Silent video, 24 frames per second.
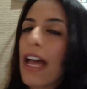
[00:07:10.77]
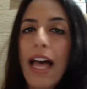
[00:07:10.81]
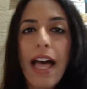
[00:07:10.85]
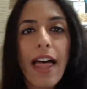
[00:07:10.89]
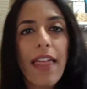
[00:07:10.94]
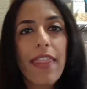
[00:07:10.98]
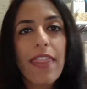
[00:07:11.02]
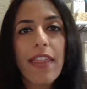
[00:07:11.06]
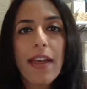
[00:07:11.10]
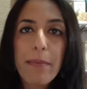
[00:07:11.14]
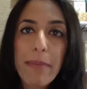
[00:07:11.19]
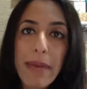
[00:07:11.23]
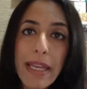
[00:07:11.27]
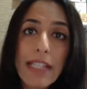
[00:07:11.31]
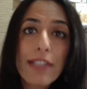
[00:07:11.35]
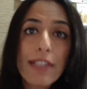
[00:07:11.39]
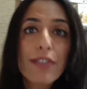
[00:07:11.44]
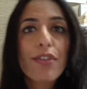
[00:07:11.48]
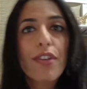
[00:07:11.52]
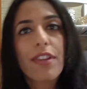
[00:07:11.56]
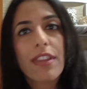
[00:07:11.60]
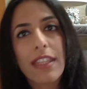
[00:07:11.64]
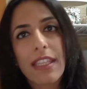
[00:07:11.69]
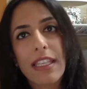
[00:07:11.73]
Hada
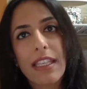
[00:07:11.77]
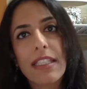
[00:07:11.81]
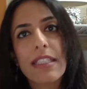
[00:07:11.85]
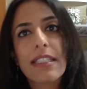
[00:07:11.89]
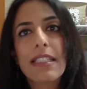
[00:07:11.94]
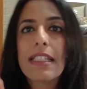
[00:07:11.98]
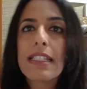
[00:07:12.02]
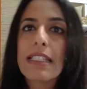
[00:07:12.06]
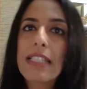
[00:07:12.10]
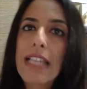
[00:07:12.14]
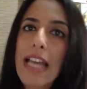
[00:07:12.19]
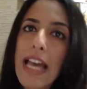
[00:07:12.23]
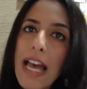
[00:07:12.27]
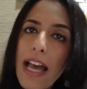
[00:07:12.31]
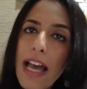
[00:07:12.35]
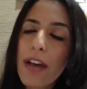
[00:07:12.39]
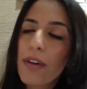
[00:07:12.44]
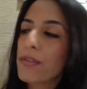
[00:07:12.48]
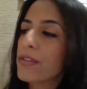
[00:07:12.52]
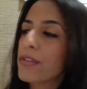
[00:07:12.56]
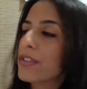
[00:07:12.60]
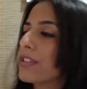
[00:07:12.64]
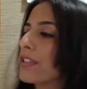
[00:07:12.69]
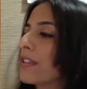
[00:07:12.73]
baytun, this is a
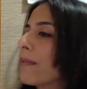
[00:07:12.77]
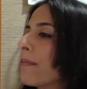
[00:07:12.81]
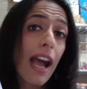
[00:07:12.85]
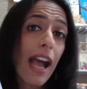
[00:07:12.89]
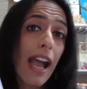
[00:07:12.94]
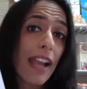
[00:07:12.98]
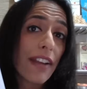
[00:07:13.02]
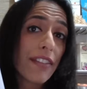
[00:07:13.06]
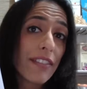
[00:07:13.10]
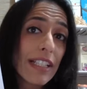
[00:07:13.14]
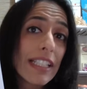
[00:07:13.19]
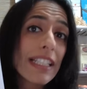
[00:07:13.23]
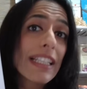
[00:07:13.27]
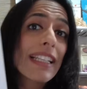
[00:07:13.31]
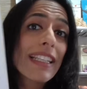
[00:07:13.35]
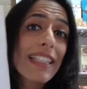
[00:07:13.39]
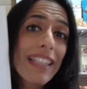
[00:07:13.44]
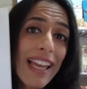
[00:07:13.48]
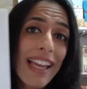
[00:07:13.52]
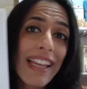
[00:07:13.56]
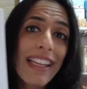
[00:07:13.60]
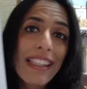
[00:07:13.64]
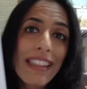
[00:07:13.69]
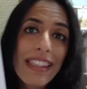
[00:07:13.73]
house. I really
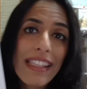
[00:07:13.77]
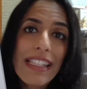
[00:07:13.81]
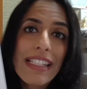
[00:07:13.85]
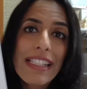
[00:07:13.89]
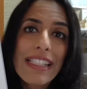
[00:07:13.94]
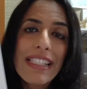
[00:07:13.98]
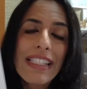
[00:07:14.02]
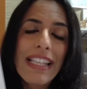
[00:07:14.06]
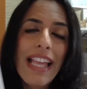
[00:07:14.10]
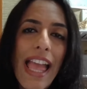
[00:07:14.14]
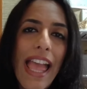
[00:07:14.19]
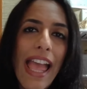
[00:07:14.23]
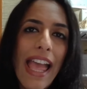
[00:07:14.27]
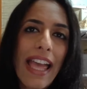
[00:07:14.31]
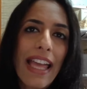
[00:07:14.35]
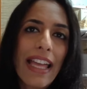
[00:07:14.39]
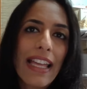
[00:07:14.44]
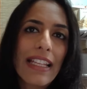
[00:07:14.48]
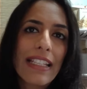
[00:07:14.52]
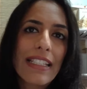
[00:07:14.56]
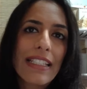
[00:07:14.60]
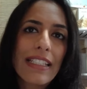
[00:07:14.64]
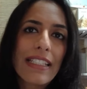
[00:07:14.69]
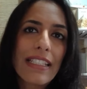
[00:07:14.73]
like this,
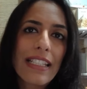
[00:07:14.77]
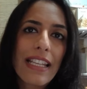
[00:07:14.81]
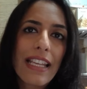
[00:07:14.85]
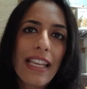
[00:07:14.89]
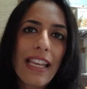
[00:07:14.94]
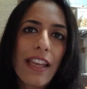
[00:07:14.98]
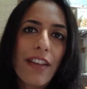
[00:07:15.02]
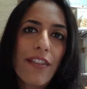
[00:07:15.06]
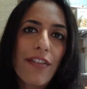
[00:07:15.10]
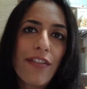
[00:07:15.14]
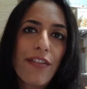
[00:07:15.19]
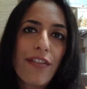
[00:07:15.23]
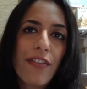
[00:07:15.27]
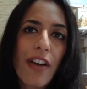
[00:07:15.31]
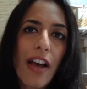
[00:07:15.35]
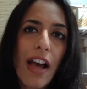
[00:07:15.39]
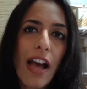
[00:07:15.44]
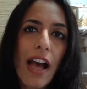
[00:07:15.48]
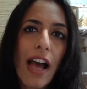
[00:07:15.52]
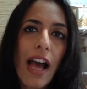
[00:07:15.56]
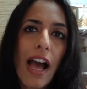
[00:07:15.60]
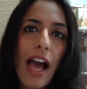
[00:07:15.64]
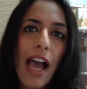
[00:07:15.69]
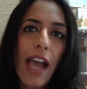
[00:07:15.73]
and if
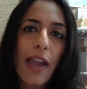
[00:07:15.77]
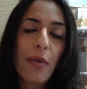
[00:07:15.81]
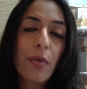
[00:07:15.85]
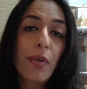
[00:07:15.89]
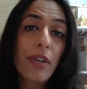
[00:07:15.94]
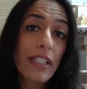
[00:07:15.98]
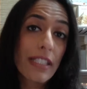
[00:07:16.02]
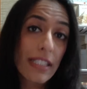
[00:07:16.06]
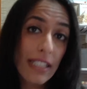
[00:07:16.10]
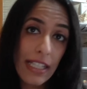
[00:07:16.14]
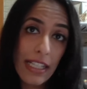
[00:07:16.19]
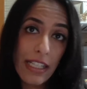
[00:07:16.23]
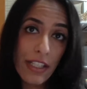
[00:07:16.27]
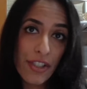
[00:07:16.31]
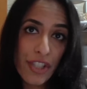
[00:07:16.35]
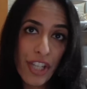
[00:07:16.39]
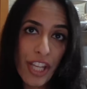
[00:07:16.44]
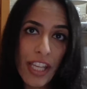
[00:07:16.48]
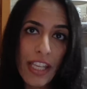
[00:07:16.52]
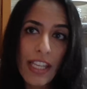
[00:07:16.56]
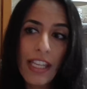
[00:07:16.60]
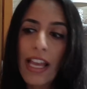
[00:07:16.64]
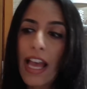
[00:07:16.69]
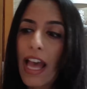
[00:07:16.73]
I were
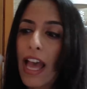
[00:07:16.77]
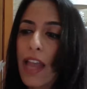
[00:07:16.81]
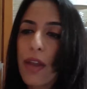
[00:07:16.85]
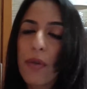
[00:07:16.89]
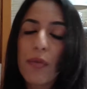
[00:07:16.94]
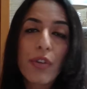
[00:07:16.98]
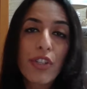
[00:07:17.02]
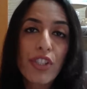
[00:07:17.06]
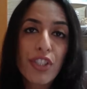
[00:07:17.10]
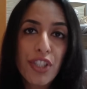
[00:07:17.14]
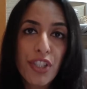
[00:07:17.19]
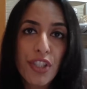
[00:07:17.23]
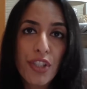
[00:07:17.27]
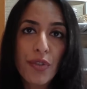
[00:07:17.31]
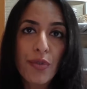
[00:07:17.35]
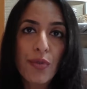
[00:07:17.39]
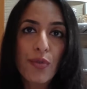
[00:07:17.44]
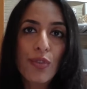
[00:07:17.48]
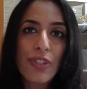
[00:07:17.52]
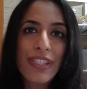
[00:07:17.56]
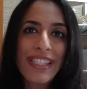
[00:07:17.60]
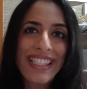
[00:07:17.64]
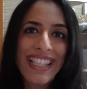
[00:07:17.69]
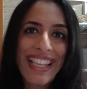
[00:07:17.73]
teaching, I would
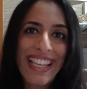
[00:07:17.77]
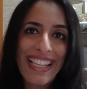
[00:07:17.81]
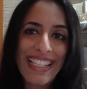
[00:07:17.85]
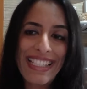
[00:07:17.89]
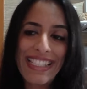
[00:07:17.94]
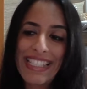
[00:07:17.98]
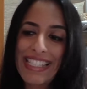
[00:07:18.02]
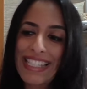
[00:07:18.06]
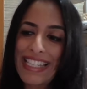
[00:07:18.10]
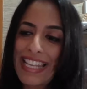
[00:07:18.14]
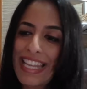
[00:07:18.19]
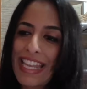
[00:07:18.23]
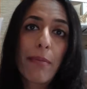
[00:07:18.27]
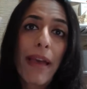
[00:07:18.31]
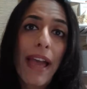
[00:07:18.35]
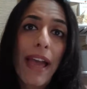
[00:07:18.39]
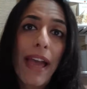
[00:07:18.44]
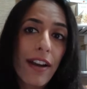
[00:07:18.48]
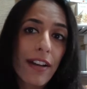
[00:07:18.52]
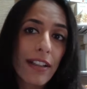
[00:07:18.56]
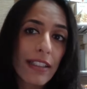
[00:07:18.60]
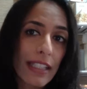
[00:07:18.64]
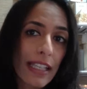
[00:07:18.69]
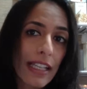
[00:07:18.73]
use it
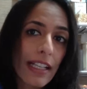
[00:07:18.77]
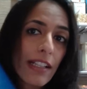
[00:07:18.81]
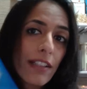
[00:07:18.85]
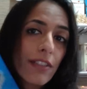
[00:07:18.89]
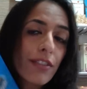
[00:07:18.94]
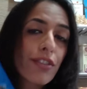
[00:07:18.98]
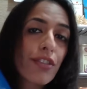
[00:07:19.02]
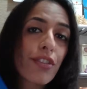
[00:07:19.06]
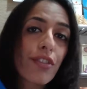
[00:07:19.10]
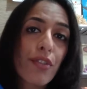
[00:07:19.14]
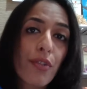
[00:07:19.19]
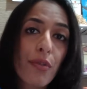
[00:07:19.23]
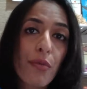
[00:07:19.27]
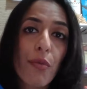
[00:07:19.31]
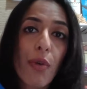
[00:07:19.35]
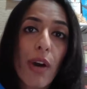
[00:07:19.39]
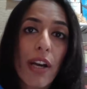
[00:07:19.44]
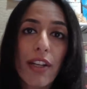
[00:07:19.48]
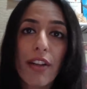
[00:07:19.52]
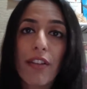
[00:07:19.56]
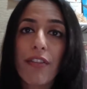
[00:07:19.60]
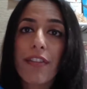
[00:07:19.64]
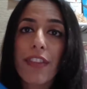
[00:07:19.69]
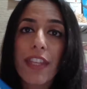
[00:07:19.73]
parallel to
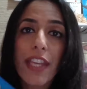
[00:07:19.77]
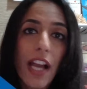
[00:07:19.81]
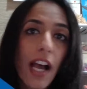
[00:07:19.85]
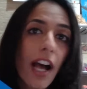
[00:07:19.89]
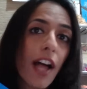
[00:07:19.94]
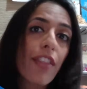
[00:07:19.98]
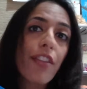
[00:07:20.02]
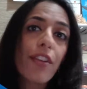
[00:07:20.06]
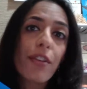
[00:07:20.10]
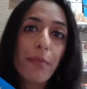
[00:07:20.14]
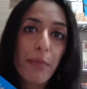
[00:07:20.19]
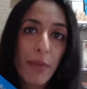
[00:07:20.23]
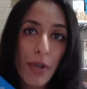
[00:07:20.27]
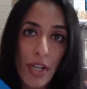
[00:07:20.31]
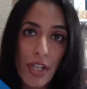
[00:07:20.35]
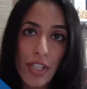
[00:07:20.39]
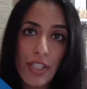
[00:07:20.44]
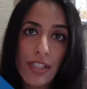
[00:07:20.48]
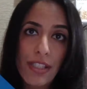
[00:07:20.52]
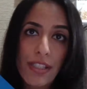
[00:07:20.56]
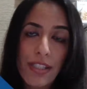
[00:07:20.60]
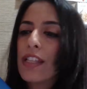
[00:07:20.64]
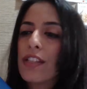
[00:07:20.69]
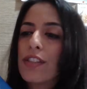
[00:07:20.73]
one of the other
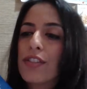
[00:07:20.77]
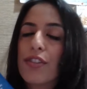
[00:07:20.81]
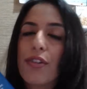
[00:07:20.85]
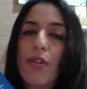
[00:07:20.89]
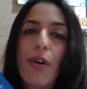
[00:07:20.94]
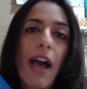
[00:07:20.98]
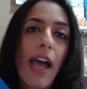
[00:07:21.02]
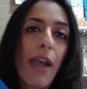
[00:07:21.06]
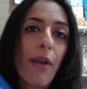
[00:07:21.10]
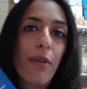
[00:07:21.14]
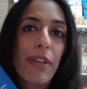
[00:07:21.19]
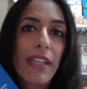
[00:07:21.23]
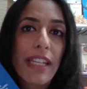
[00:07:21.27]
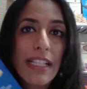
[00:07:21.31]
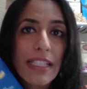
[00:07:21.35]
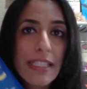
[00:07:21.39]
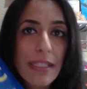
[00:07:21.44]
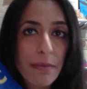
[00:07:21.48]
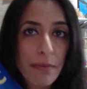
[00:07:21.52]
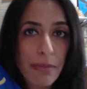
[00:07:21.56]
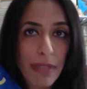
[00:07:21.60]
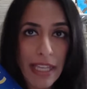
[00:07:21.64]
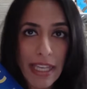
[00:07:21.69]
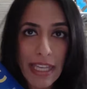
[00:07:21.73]
books. So I would
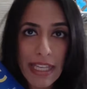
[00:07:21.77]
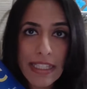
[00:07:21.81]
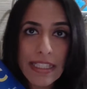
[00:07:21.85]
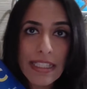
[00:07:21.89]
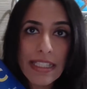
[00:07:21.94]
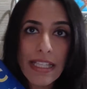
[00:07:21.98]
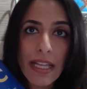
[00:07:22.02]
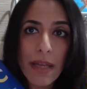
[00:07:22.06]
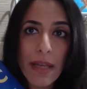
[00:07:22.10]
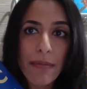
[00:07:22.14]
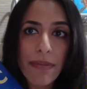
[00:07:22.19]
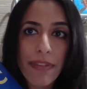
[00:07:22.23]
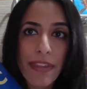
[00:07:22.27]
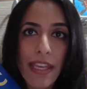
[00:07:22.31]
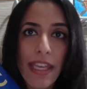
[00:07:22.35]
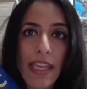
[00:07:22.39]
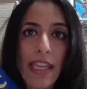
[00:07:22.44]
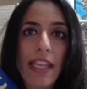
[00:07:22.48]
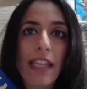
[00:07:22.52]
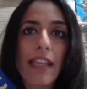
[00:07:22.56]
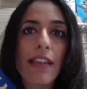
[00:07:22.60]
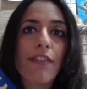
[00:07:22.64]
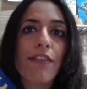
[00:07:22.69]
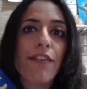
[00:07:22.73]
explain
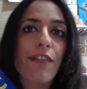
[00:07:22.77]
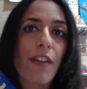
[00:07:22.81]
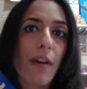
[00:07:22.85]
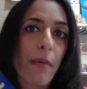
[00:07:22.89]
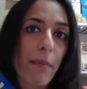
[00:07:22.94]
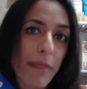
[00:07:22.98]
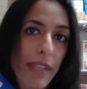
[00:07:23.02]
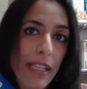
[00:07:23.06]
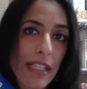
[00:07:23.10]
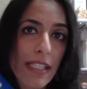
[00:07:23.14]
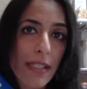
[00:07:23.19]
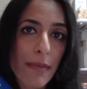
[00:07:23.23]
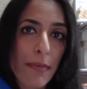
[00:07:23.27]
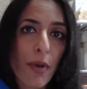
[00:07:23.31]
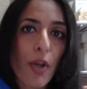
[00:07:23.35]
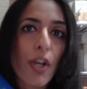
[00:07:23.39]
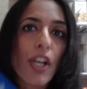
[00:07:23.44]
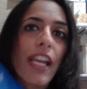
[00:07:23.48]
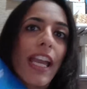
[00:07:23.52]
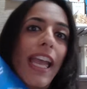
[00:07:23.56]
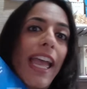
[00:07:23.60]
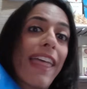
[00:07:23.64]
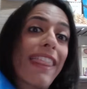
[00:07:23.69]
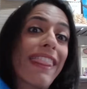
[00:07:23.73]
something from this
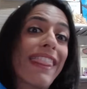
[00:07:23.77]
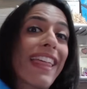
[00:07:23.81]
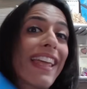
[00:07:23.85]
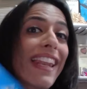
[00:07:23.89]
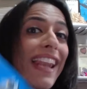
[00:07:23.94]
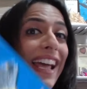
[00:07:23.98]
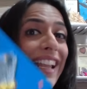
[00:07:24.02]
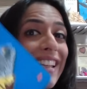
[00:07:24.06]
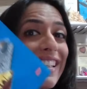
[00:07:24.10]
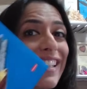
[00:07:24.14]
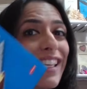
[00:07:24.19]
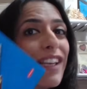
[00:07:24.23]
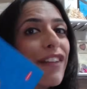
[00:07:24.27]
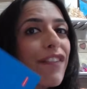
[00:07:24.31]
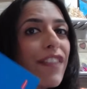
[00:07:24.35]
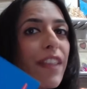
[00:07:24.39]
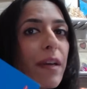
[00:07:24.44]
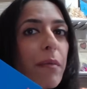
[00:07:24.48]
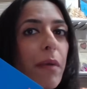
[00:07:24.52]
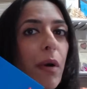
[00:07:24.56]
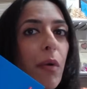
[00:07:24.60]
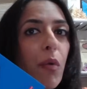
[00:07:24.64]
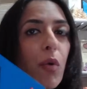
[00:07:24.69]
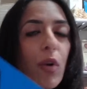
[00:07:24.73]
book and then I'd give
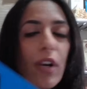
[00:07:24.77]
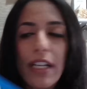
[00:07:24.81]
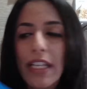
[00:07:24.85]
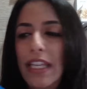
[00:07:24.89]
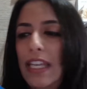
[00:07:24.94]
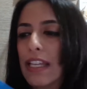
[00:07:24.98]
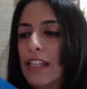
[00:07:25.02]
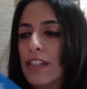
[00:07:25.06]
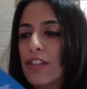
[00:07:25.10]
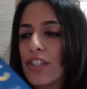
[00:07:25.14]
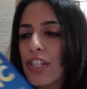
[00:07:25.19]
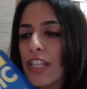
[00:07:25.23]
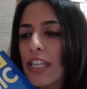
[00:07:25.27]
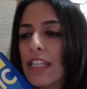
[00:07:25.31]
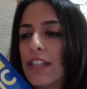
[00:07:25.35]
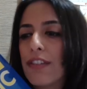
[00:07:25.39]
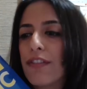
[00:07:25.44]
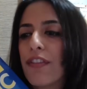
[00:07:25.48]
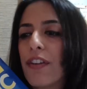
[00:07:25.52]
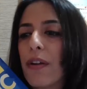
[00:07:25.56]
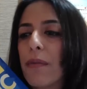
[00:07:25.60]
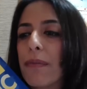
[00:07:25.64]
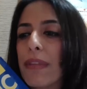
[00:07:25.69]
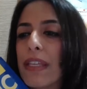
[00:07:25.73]
them a working sheet
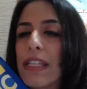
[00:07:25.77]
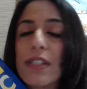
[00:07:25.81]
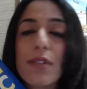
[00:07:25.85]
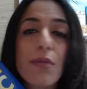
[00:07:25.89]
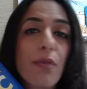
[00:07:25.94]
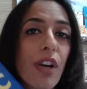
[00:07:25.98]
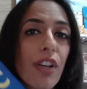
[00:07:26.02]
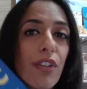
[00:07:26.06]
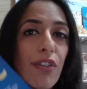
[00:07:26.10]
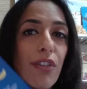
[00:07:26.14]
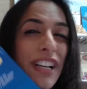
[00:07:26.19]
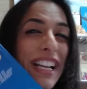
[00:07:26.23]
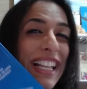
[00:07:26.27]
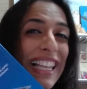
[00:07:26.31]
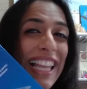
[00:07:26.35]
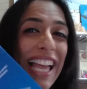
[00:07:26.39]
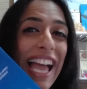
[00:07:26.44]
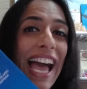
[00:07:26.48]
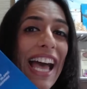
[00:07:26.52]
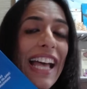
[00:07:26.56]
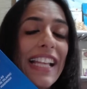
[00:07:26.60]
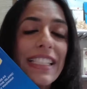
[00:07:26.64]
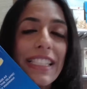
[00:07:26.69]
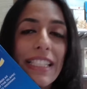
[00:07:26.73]
from this one, or I'll
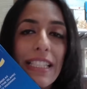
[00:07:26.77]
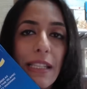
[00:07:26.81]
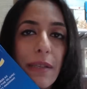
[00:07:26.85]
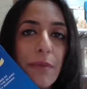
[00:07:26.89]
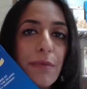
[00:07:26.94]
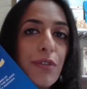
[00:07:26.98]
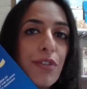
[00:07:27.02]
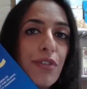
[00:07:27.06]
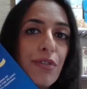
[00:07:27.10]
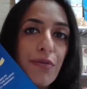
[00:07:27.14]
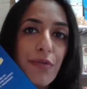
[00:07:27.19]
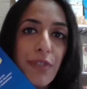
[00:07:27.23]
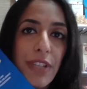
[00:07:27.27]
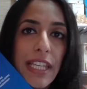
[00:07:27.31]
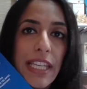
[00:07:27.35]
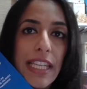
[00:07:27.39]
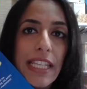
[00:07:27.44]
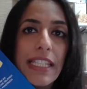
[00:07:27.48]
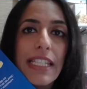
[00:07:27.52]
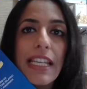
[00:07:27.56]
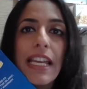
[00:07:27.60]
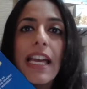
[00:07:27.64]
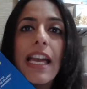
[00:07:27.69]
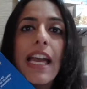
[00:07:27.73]
ask them to read